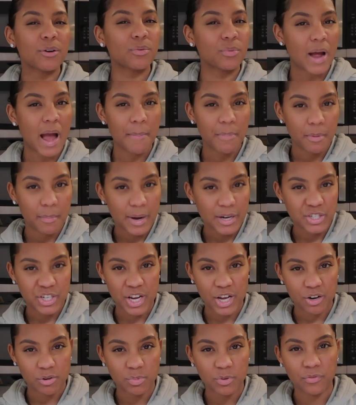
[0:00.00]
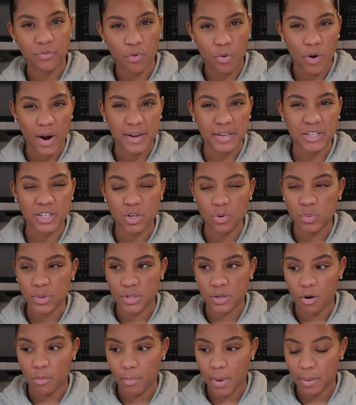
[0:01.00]
a wrap on my channel before. I think it
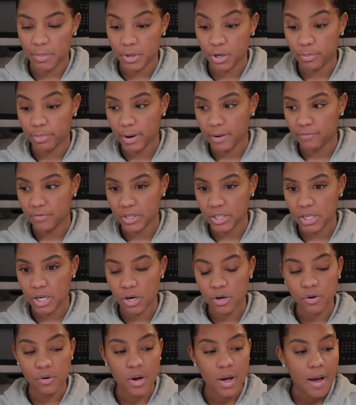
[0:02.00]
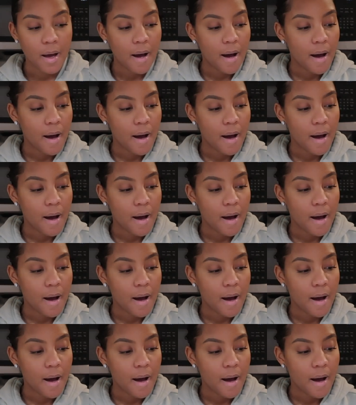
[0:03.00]
was on my meal prep video.